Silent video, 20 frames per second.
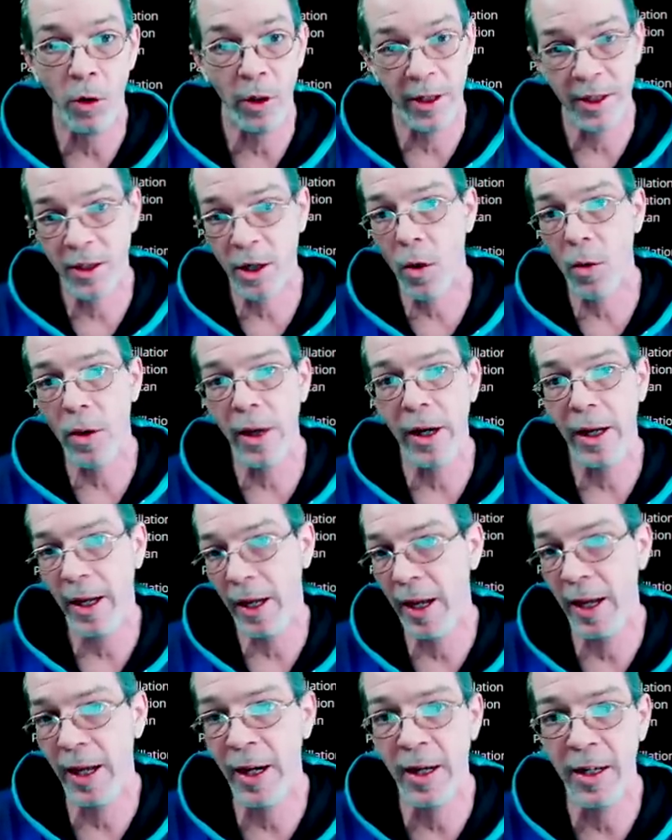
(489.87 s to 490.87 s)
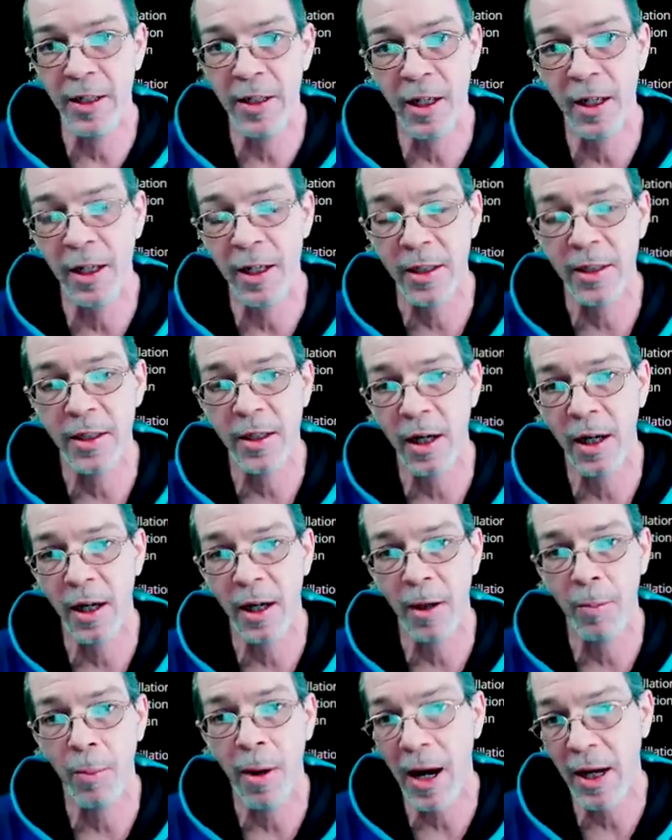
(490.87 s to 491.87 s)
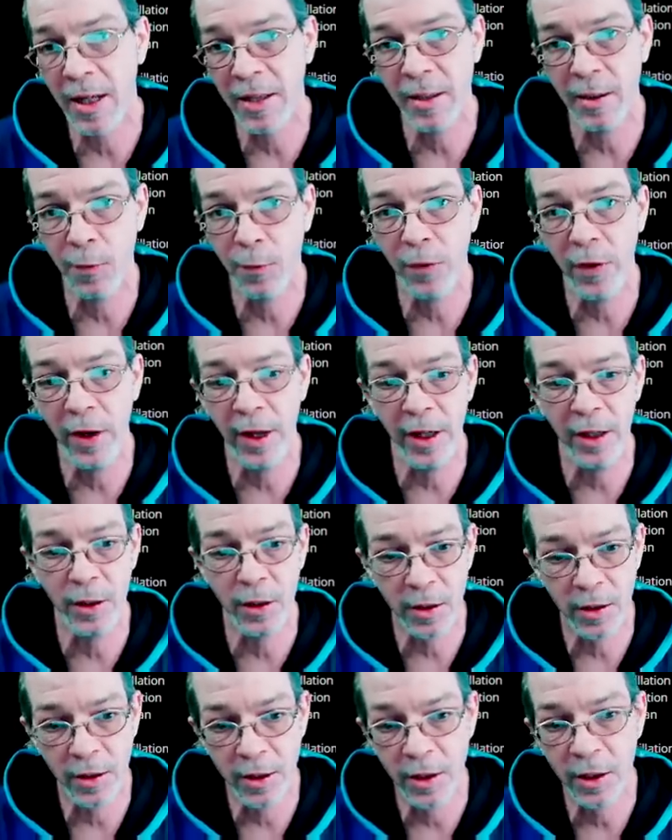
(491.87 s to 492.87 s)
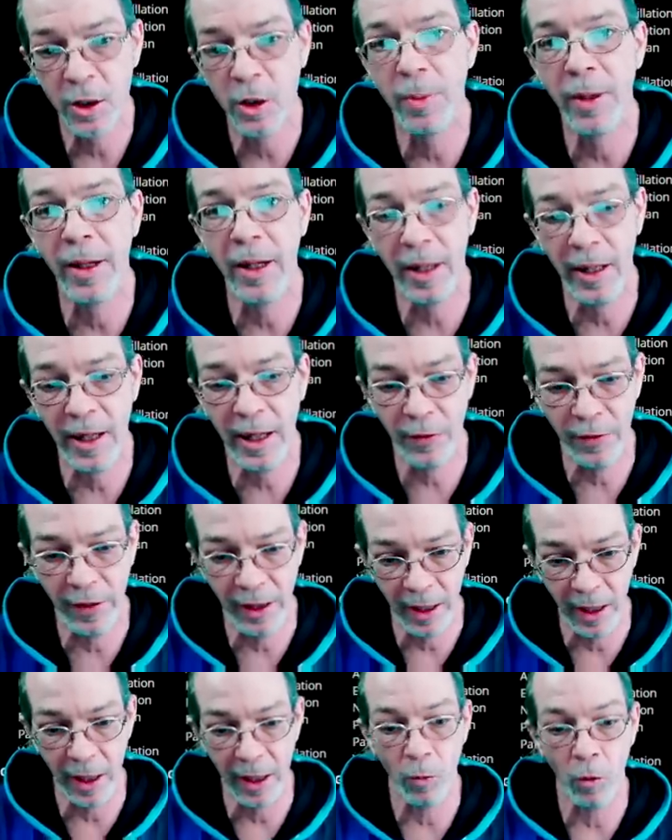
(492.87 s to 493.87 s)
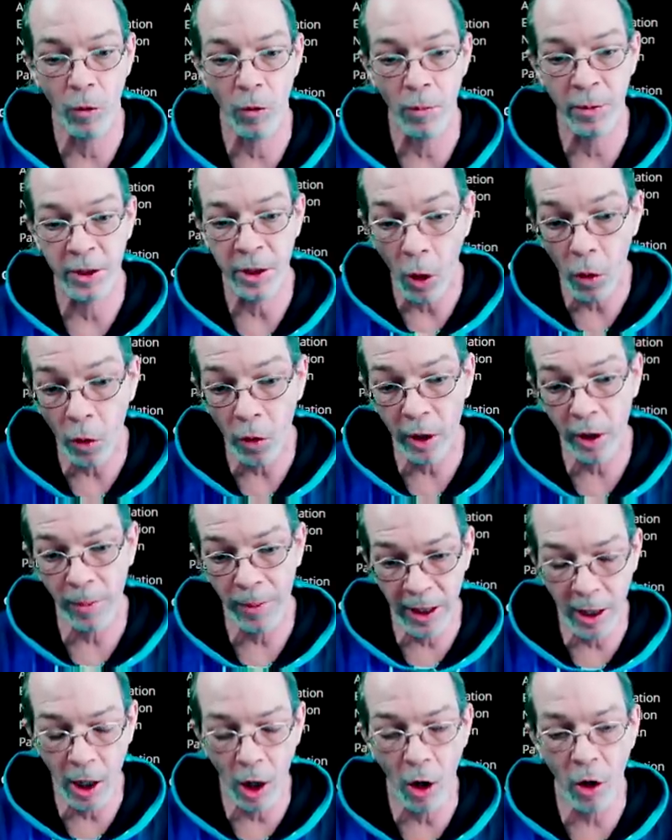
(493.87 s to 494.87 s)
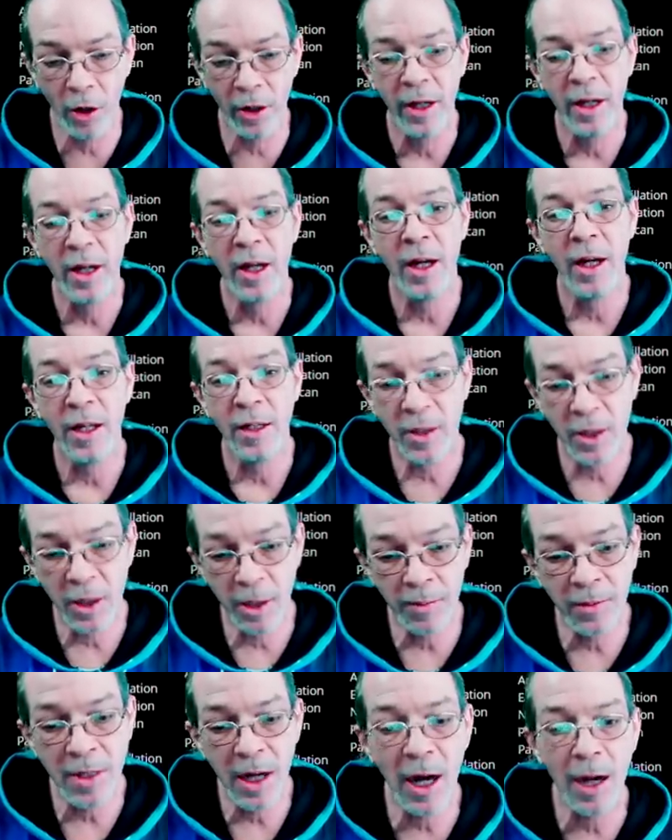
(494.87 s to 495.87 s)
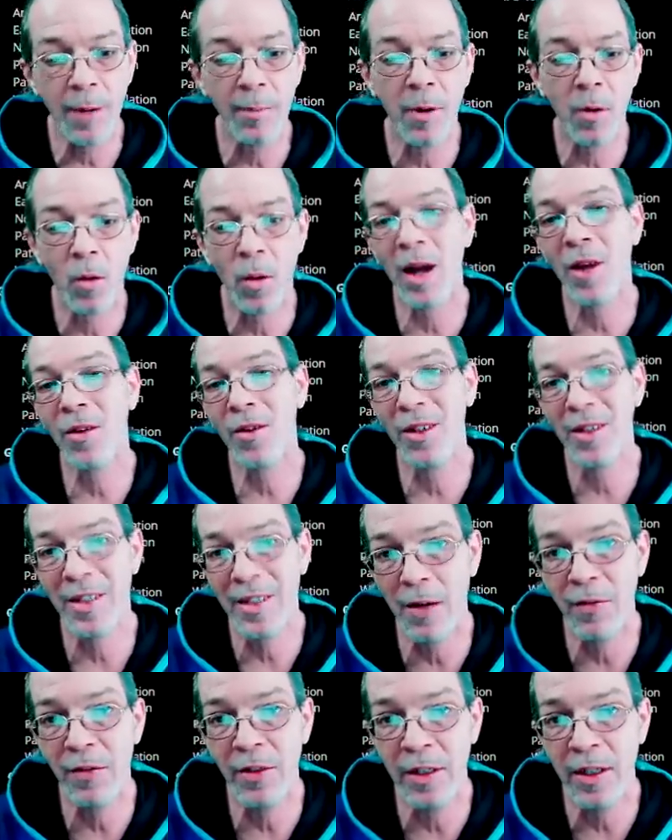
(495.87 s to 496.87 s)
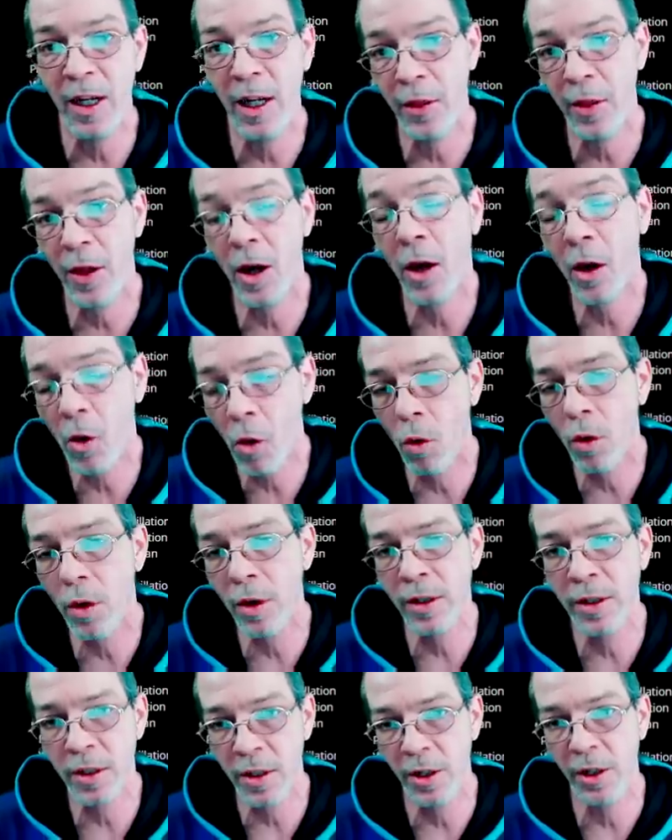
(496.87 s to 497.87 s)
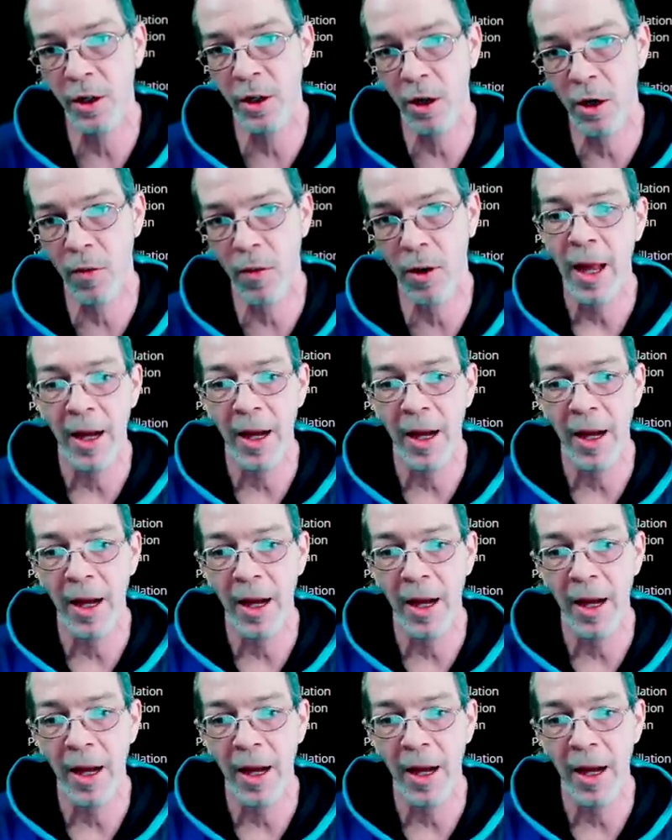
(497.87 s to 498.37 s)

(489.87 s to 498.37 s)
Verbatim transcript: It's already in its, its uh, positive phase to be leaving. It will totally be gone sometime around the 17th, according to the euro.